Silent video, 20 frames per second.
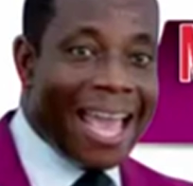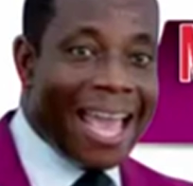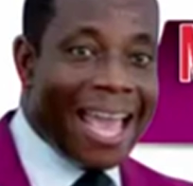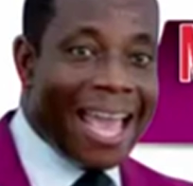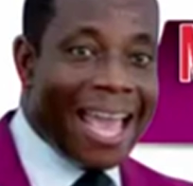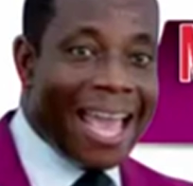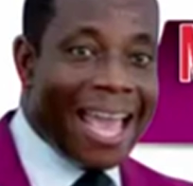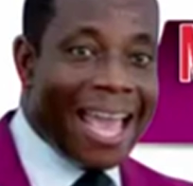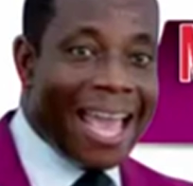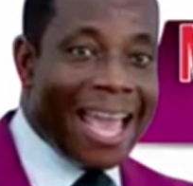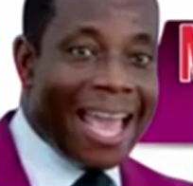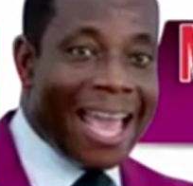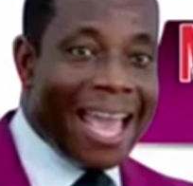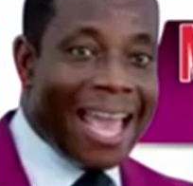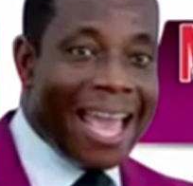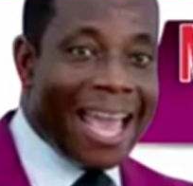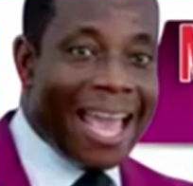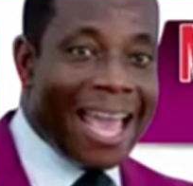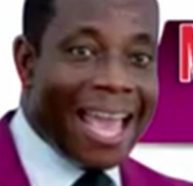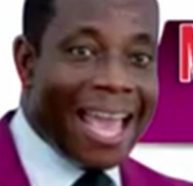
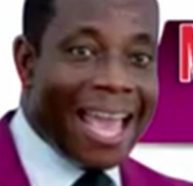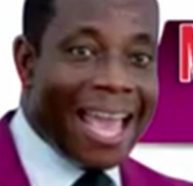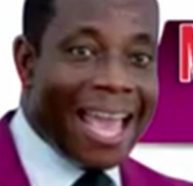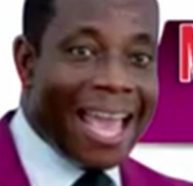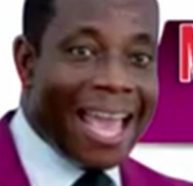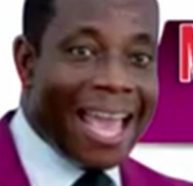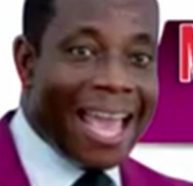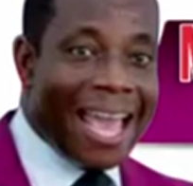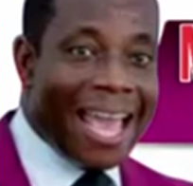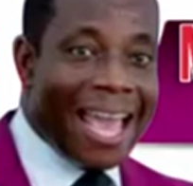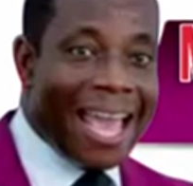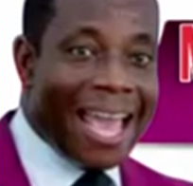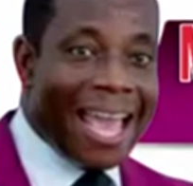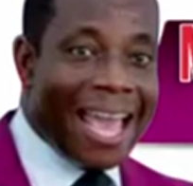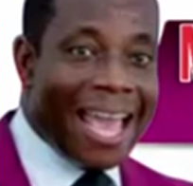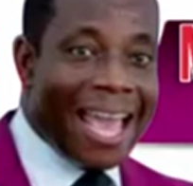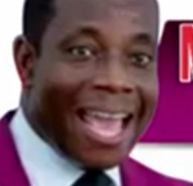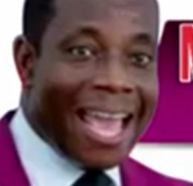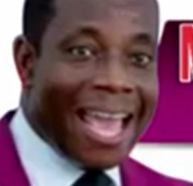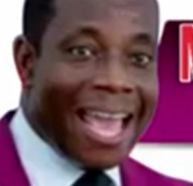
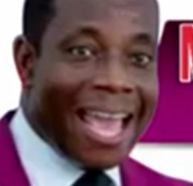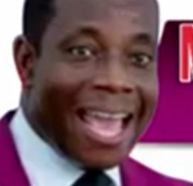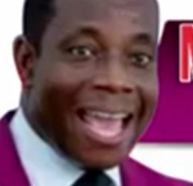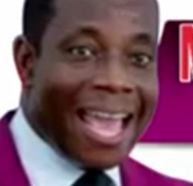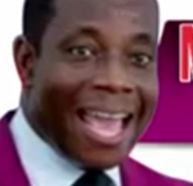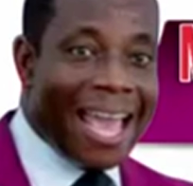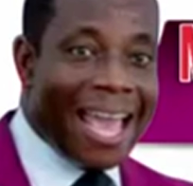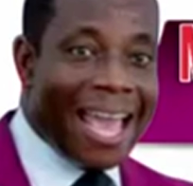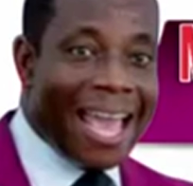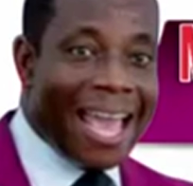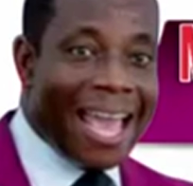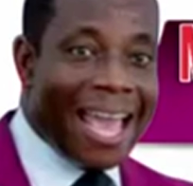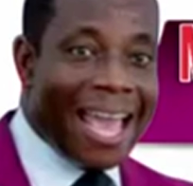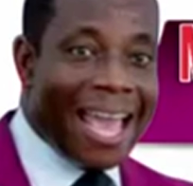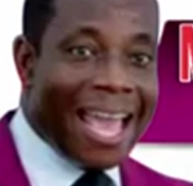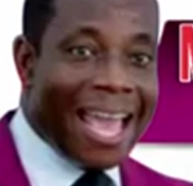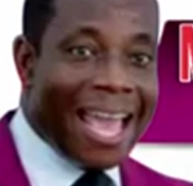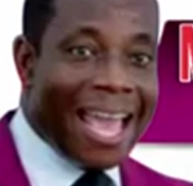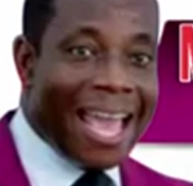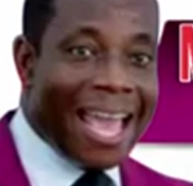
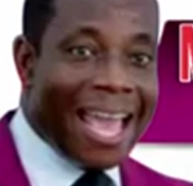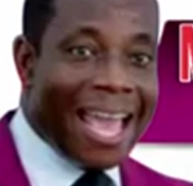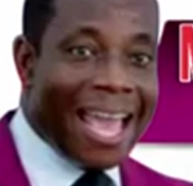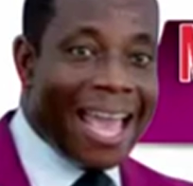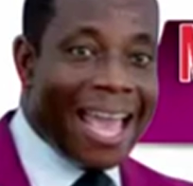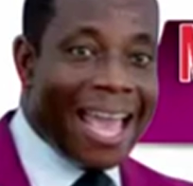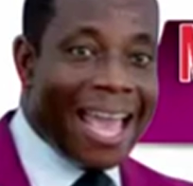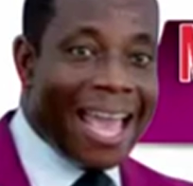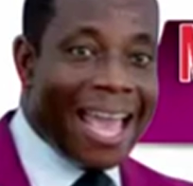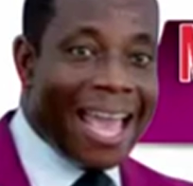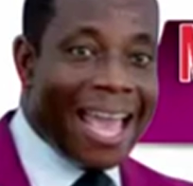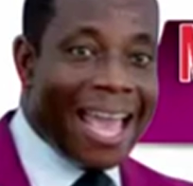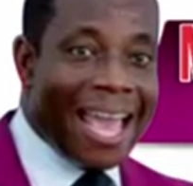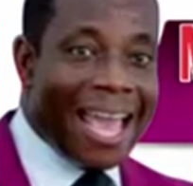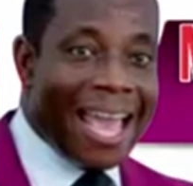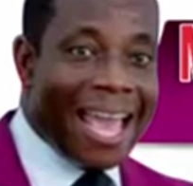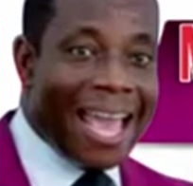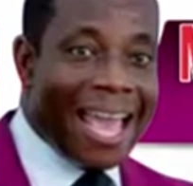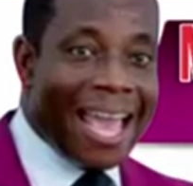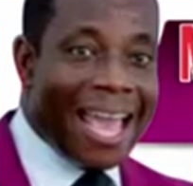
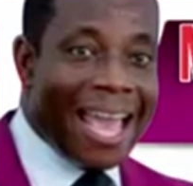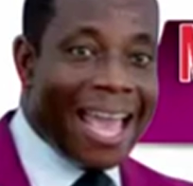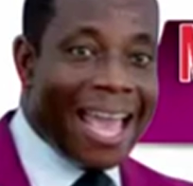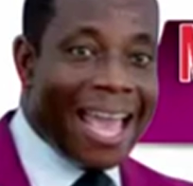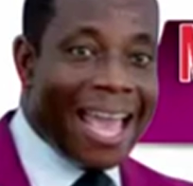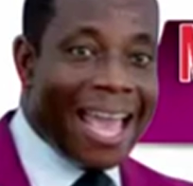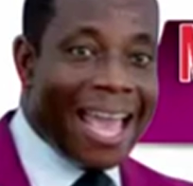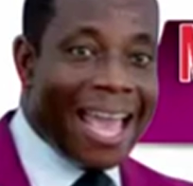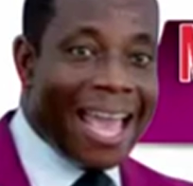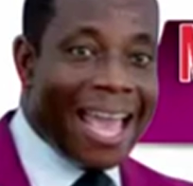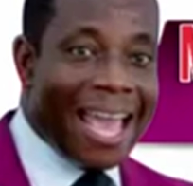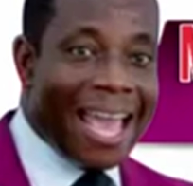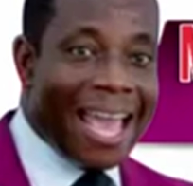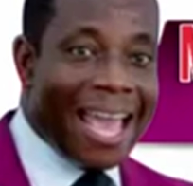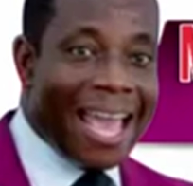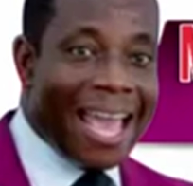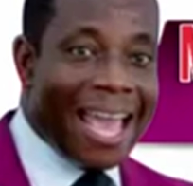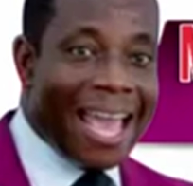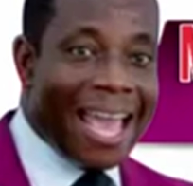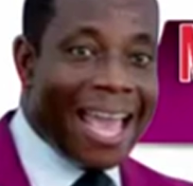
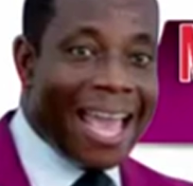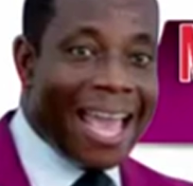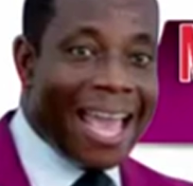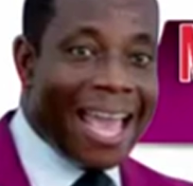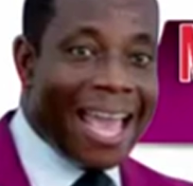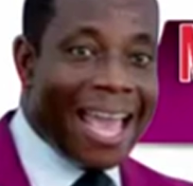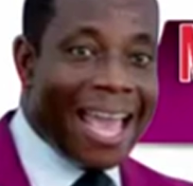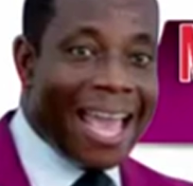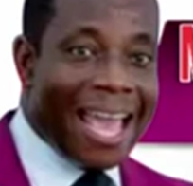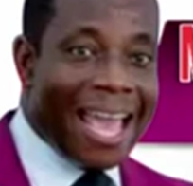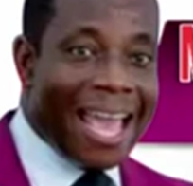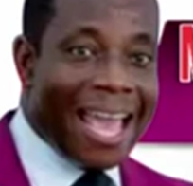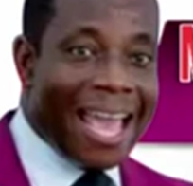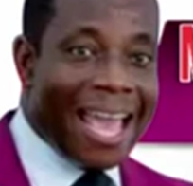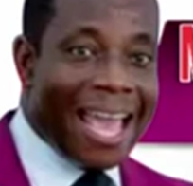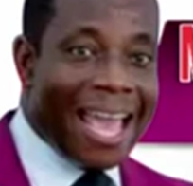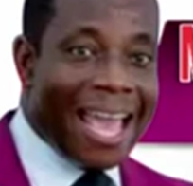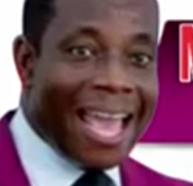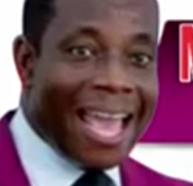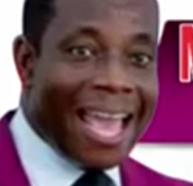
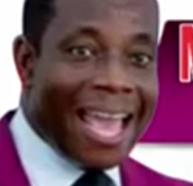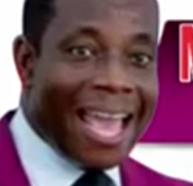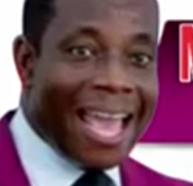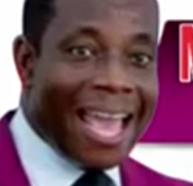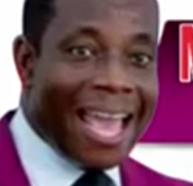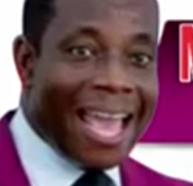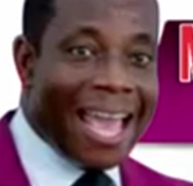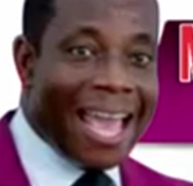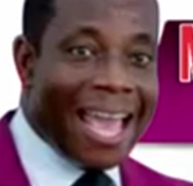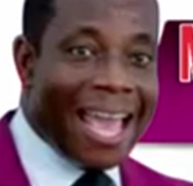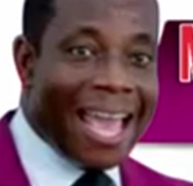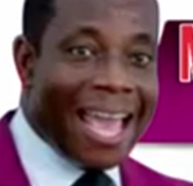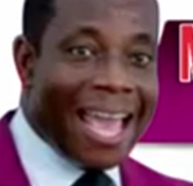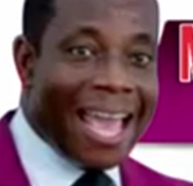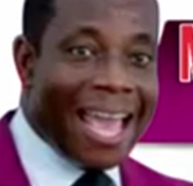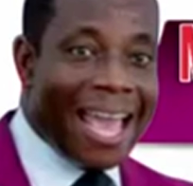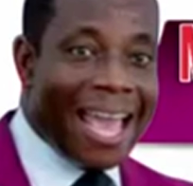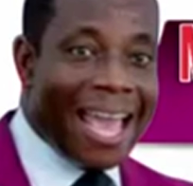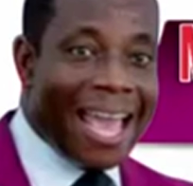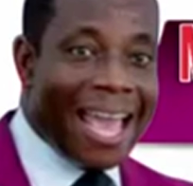
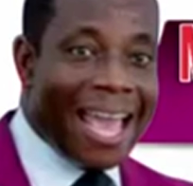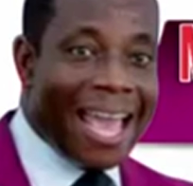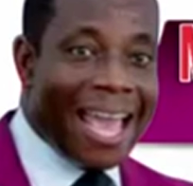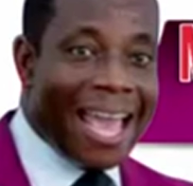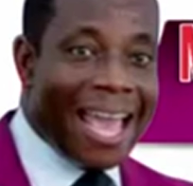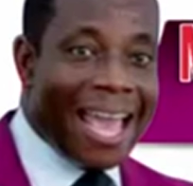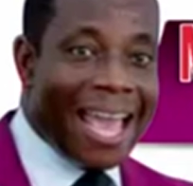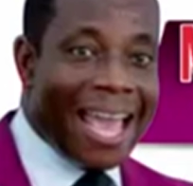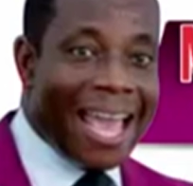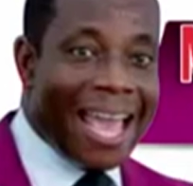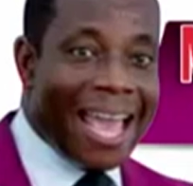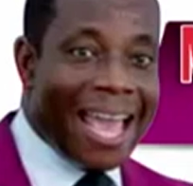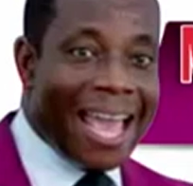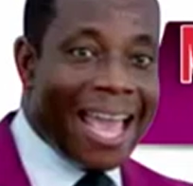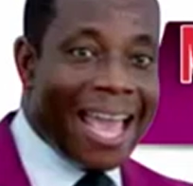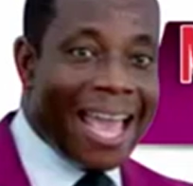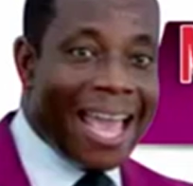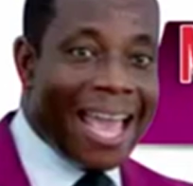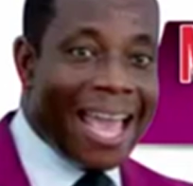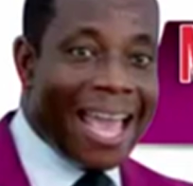This is a still picture; no speech is visible.